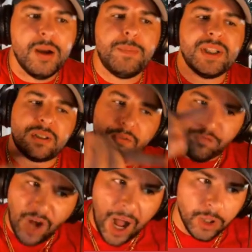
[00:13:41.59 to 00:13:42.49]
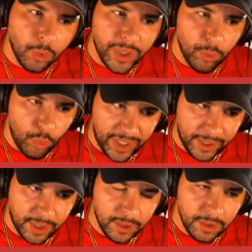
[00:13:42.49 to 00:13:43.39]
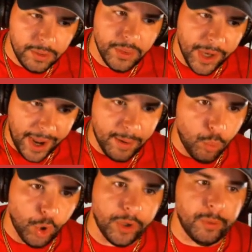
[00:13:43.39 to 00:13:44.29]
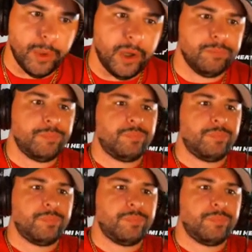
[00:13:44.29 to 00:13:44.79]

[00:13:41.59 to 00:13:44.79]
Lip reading: but it's the following week that I am worried about.